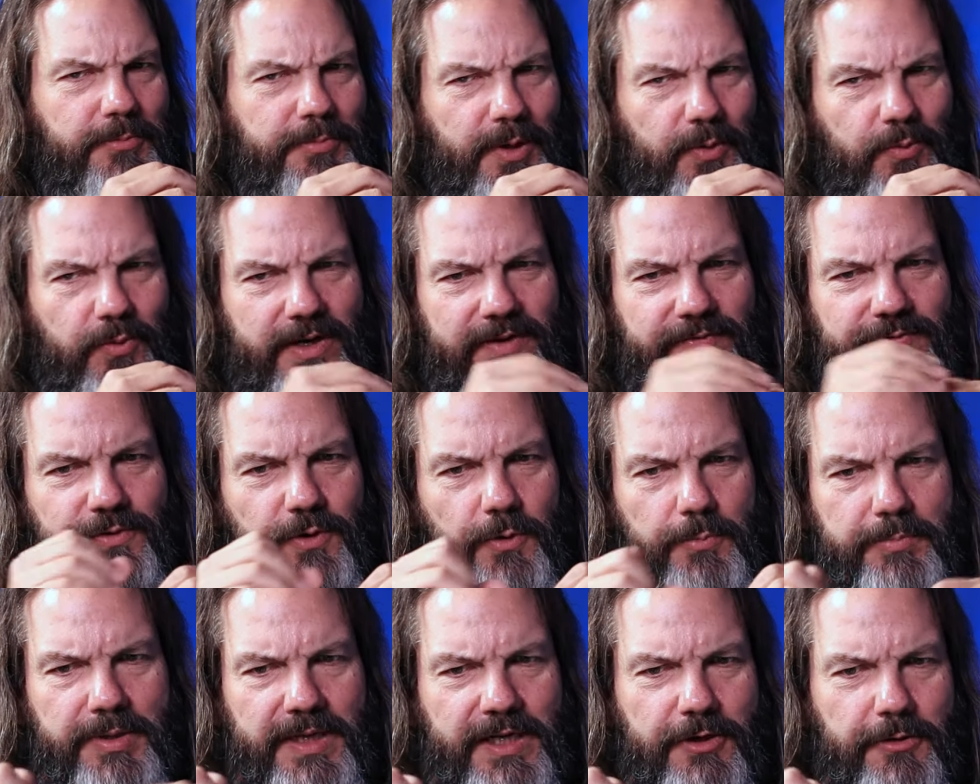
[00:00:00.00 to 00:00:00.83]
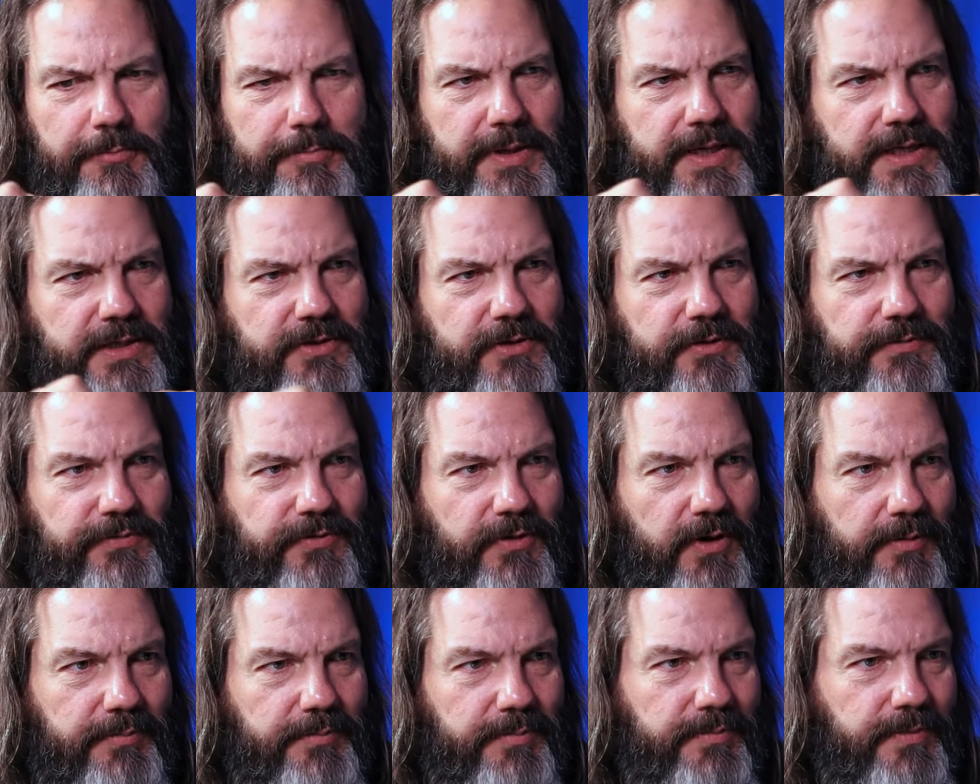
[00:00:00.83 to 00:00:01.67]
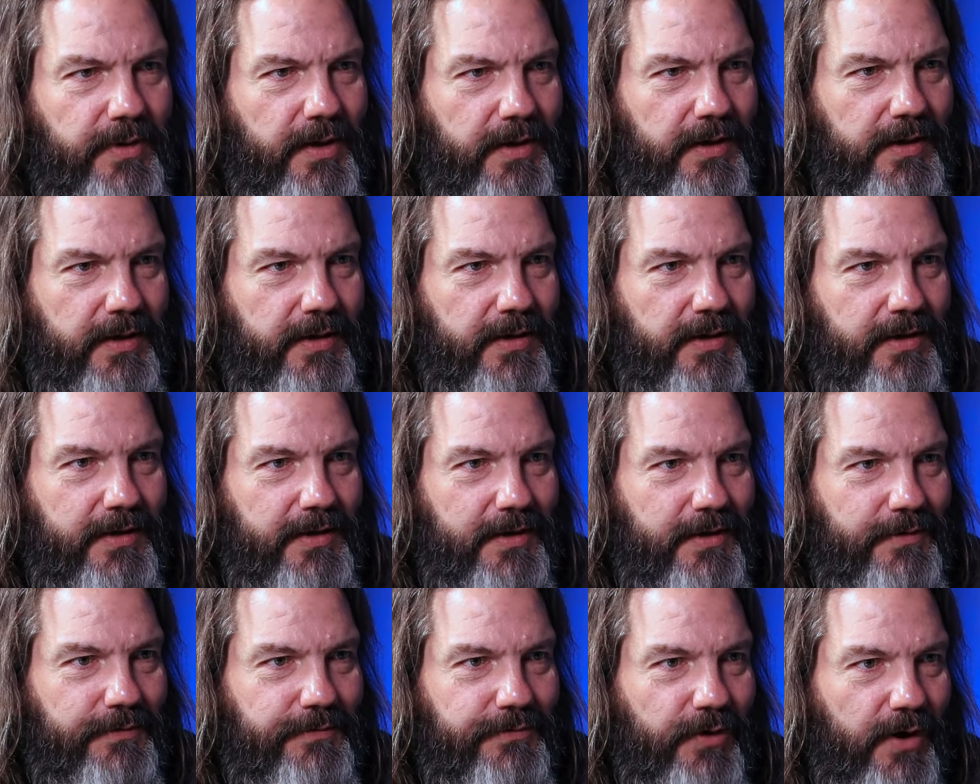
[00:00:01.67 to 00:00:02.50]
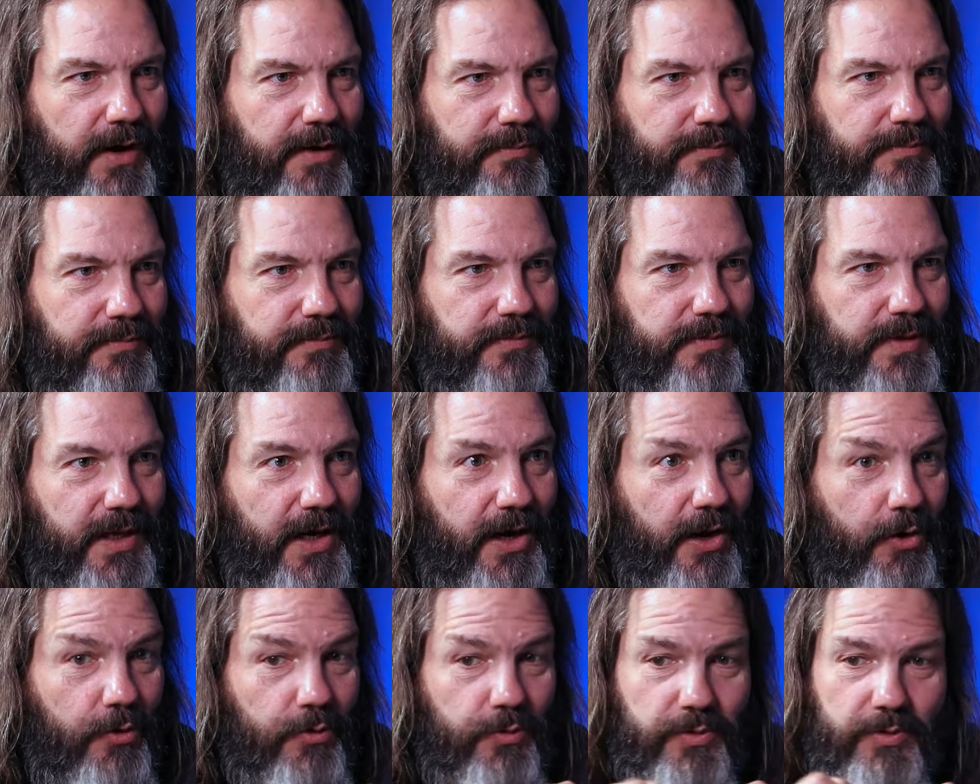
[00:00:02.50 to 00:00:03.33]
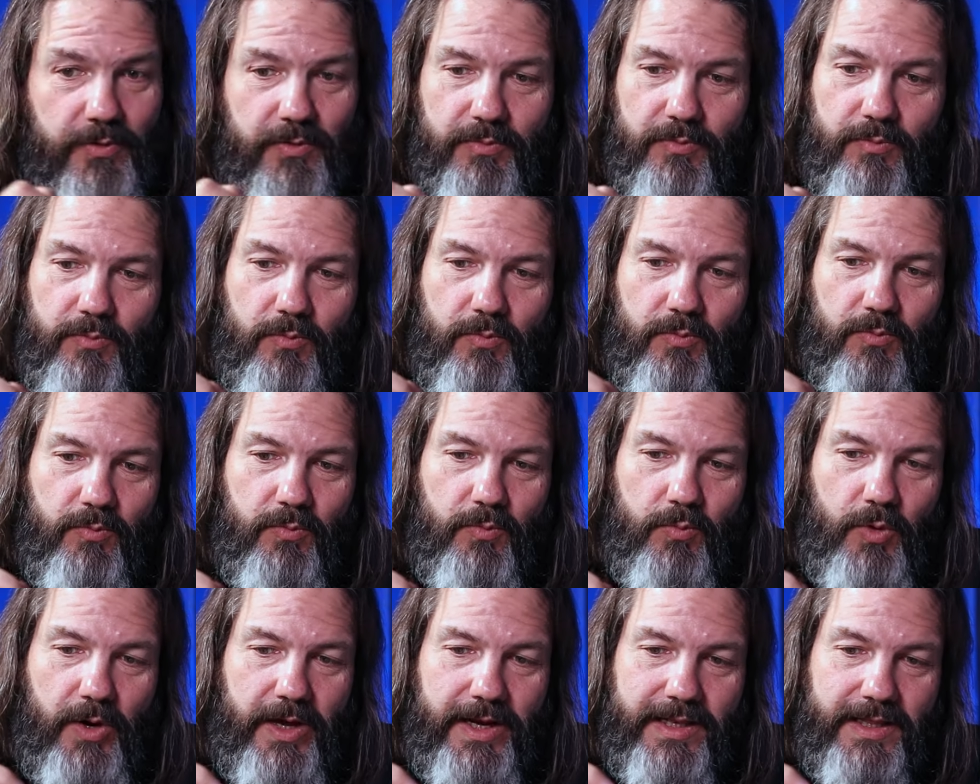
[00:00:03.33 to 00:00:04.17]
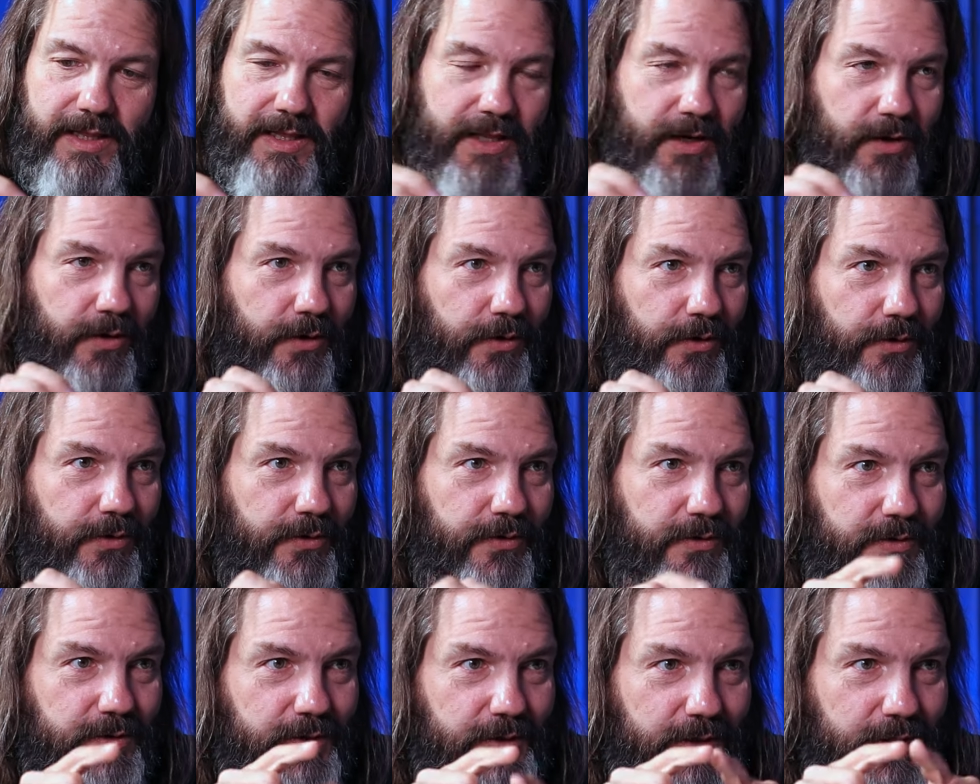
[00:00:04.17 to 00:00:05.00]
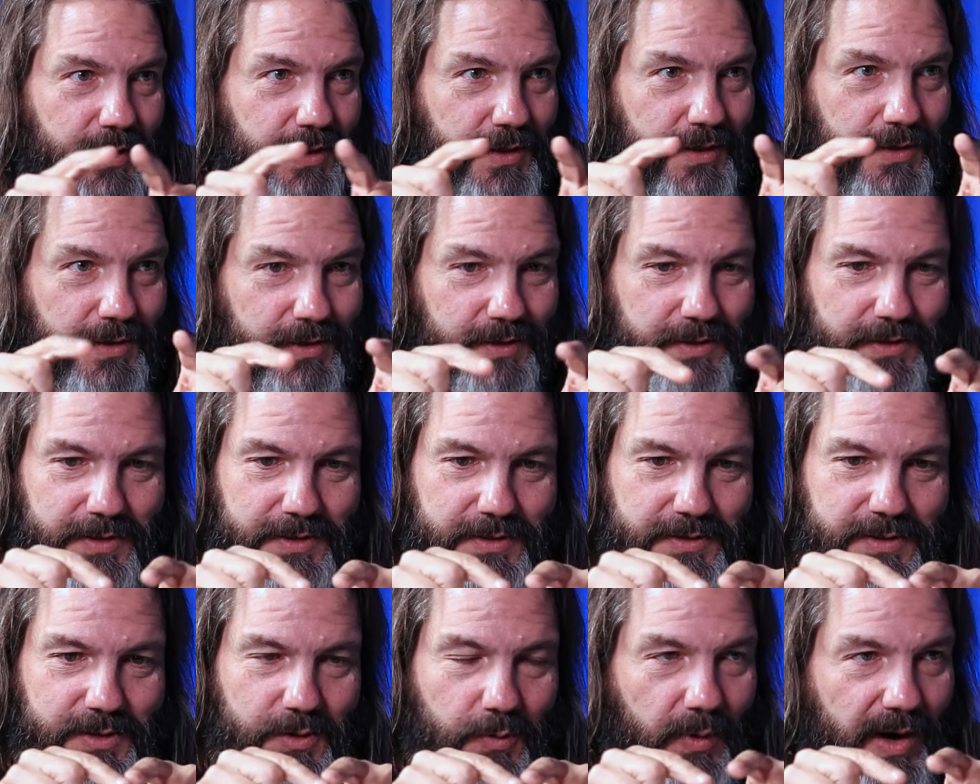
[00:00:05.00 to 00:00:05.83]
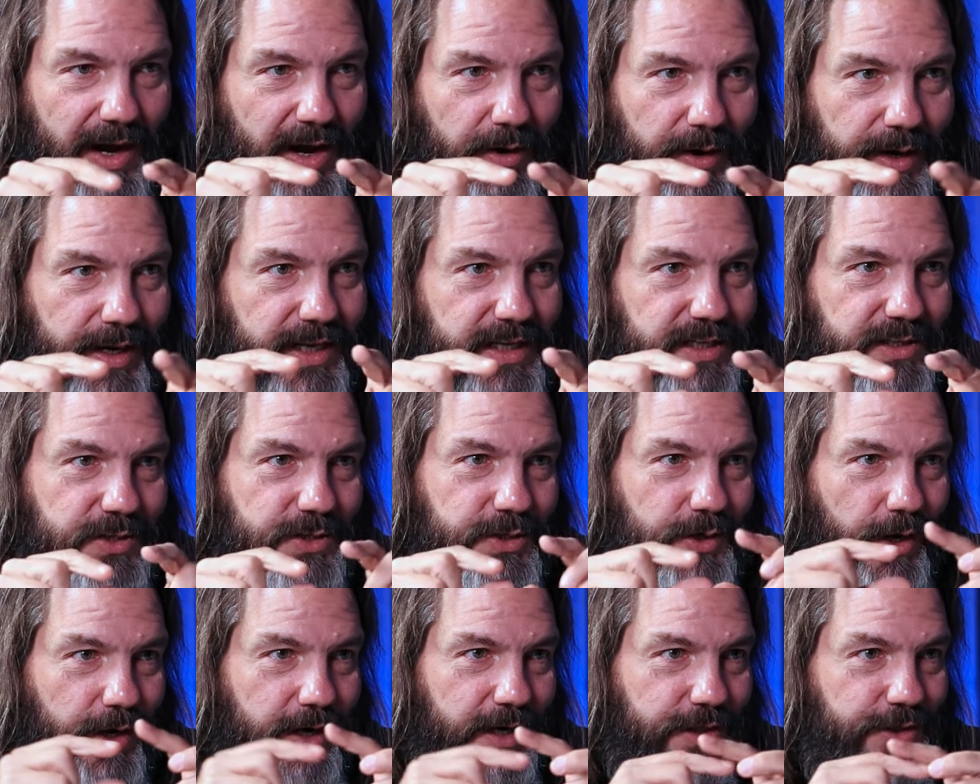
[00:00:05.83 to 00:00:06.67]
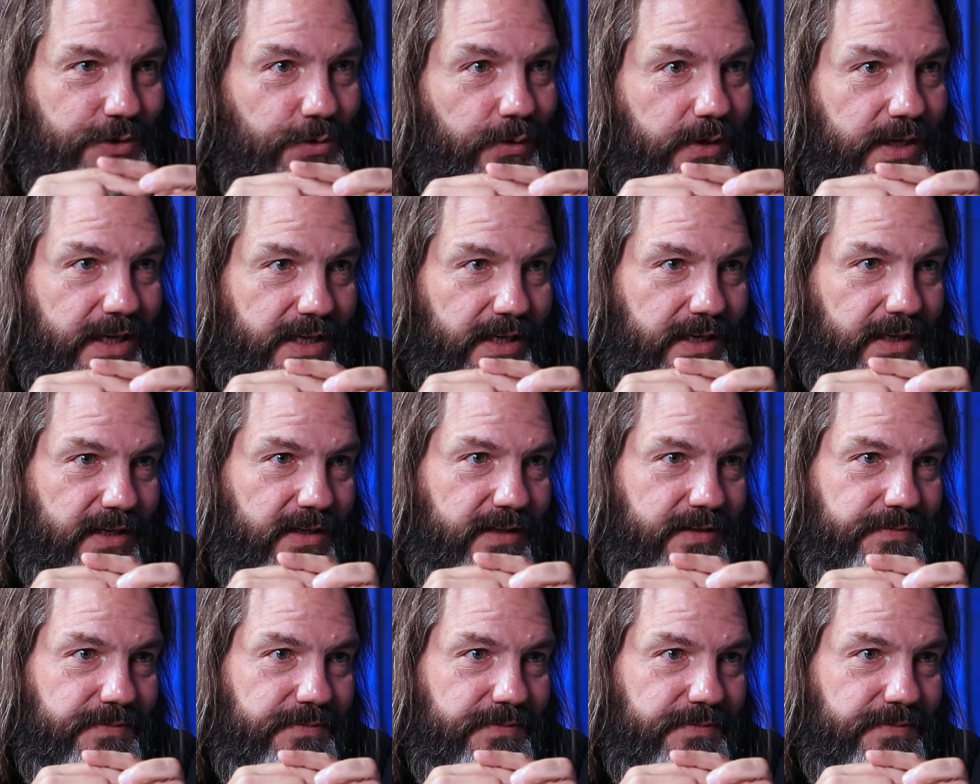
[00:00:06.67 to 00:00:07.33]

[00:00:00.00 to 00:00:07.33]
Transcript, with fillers: But what if your bigger picture from, from, you know, one little square inch on a tree?